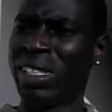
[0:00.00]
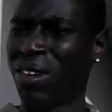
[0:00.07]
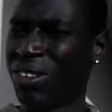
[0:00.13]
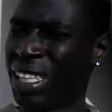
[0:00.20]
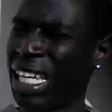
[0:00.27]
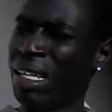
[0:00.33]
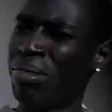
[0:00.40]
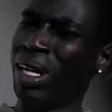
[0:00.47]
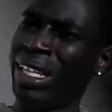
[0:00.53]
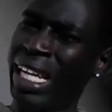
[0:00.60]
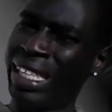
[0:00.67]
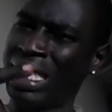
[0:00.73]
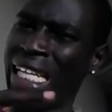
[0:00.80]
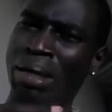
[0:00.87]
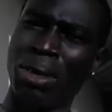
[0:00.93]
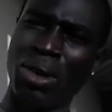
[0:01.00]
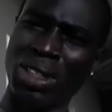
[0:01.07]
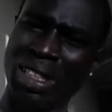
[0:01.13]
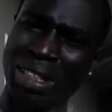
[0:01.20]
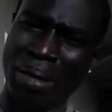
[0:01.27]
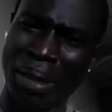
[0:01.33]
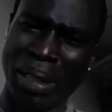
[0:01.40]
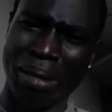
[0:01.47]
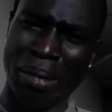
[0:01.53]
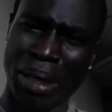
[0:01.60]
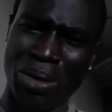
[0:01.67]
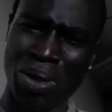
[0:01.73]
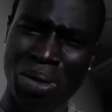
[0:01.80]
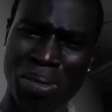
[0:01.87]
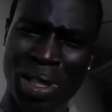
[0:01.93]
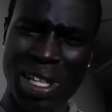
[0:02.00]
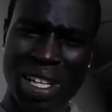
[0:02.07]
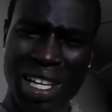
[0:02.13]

I would think about that time I was standing in my room.